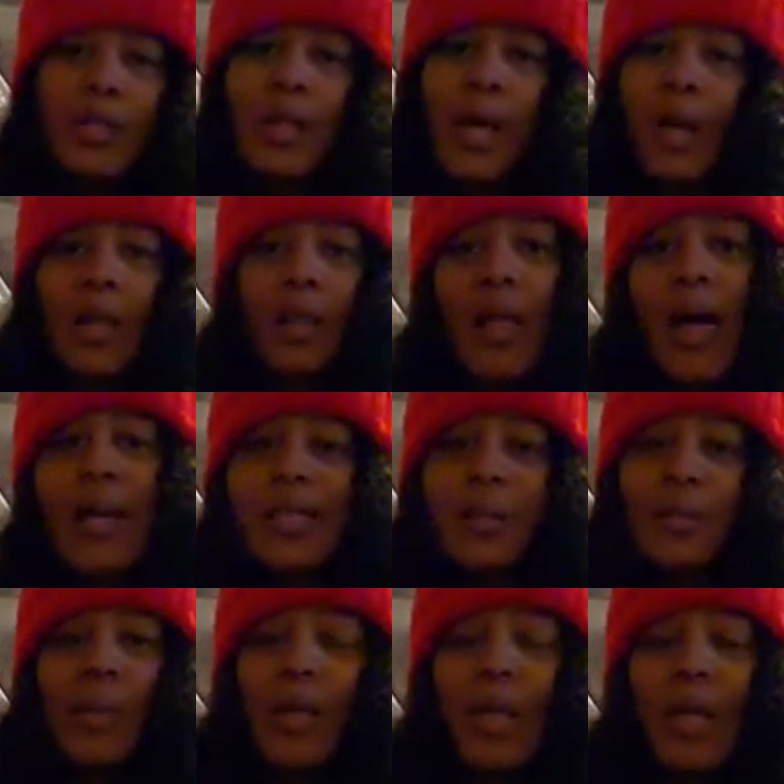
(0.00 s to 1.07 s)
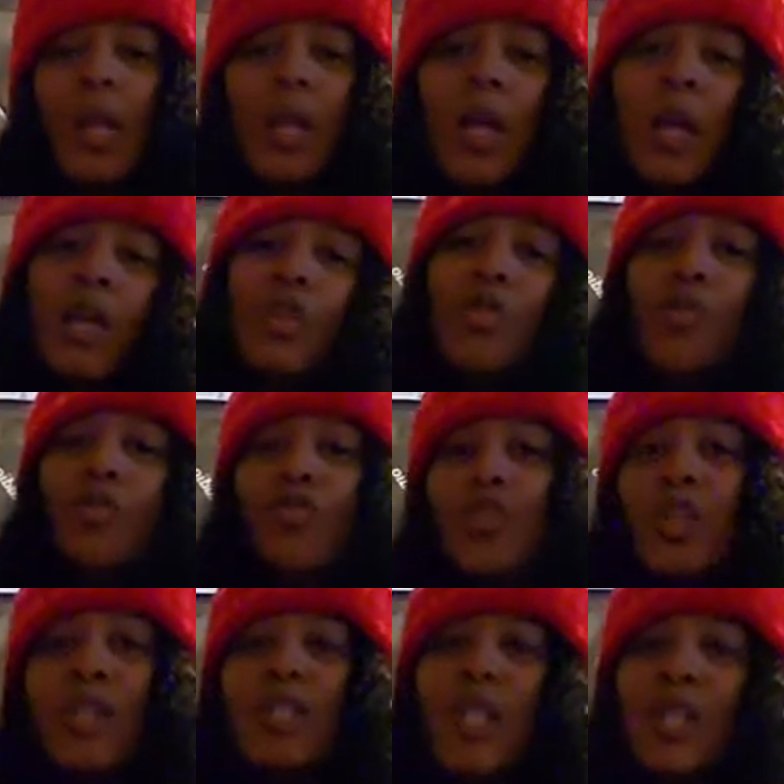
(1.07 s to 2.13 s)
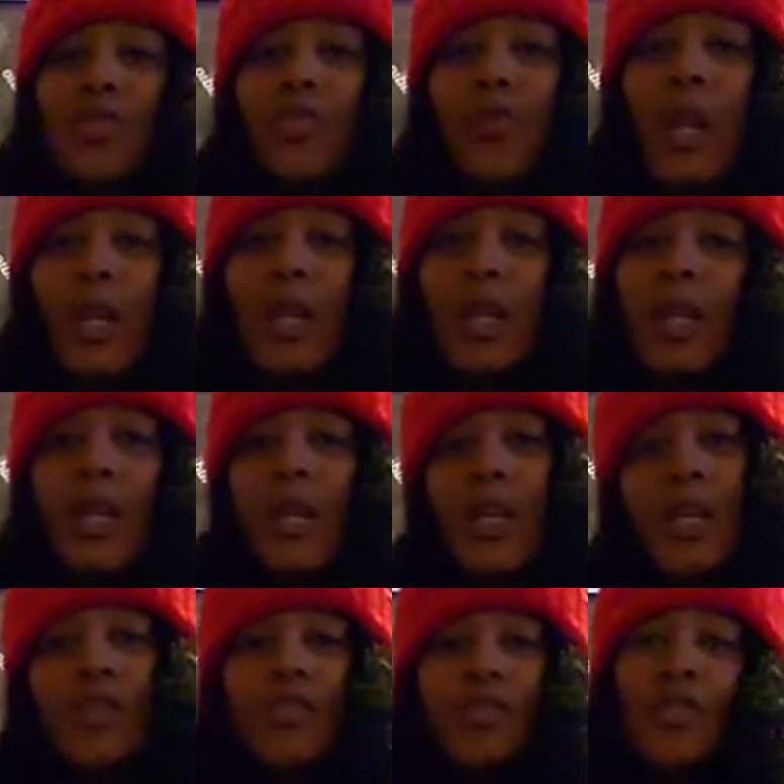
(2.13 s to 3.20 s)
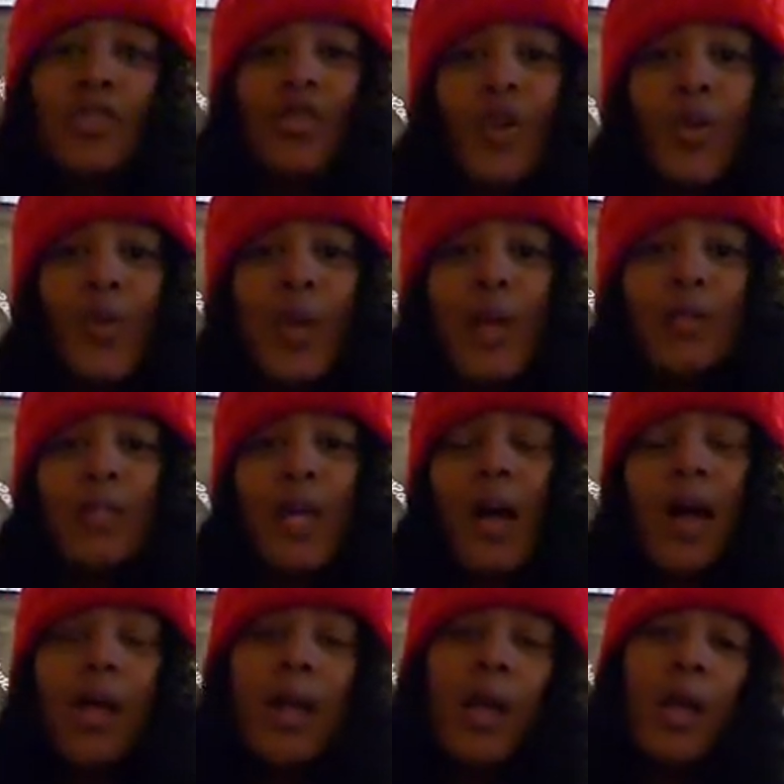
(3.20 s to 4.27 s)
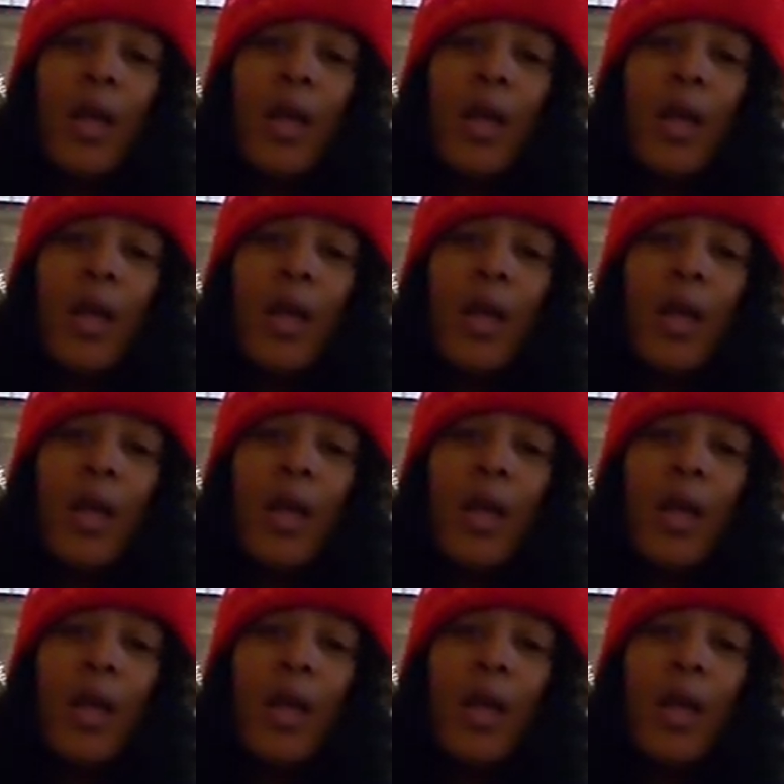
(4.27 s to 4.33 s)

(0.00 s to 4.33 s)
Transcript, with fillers: is like a last minute, just it's raining, it's snowing outside,